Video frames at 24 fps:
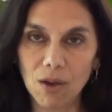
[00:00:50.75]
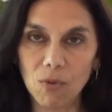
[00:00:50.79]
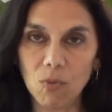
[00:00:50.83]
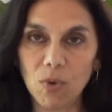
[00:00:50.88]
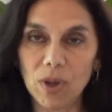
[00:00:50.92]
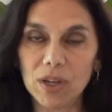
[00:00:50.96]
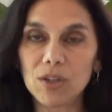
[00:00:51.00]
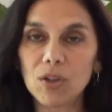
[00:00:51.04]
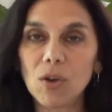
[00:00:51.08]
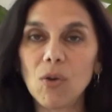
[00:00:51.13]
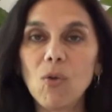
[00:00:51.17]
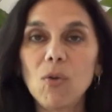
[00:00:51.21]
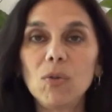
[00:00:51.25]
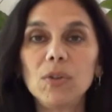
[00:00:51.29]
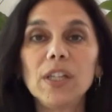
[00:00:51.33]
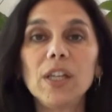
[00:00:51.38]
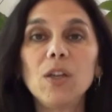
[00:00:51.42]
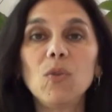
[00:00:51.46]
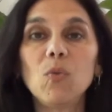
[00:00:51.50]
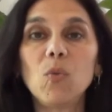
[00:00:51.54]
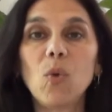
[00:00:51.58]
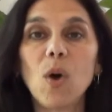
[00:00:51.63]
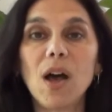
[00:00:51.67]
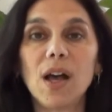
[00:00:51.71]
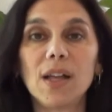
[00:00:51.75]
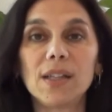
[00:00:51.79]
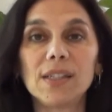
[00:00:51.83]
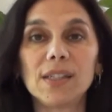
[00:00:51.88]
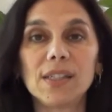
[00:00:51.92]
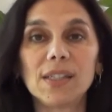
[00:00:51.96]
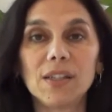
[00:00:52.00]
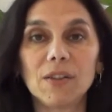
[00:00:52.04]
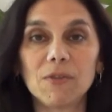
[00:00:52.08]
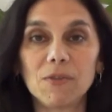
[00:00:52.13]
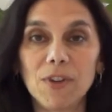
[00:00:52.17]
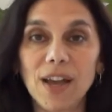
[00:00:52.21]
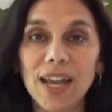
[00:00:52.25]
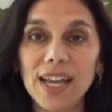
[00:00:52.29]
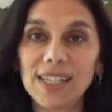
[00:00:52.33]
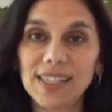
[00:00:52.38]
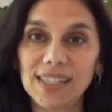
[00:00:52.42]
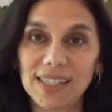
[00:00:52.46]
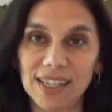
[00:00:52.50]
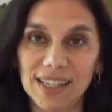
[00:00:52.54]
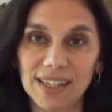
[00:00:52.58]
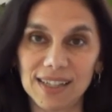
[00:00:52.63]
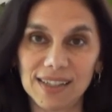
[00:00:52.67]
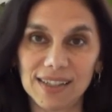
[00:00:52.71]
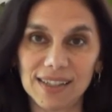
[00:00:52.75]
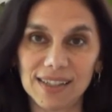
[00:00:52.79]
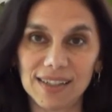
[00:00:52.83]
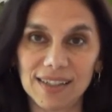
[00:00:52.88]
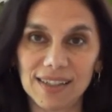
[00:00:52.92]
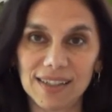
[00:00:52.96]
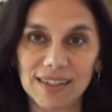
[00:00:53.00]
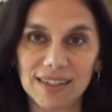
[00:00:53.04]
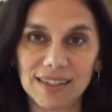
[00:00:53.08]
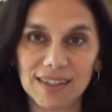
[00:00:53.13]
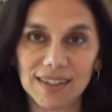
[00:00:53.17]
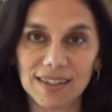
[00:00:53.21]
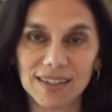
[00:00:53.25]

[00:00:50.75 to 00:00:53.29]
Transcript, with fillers: when only one suffices?